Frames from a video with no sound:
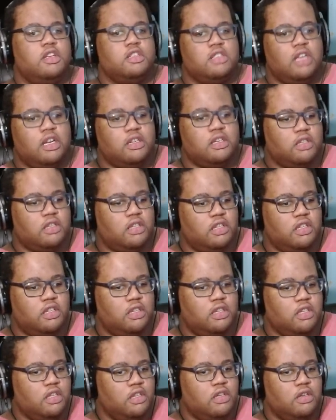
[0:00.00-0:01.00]
to actually
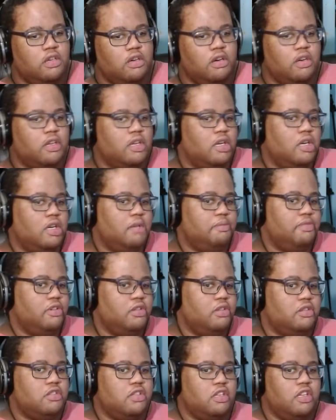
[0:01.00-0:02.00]
hook it up
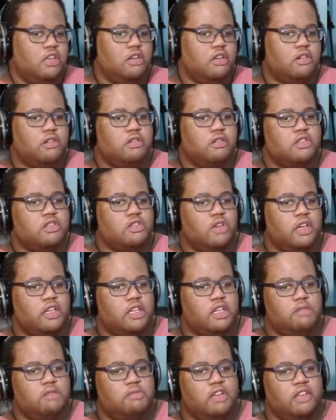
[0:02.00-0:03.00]
to here, so I
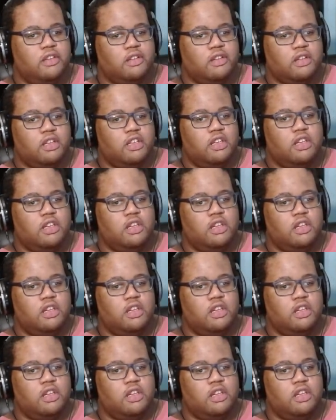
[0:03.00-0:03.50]
can basically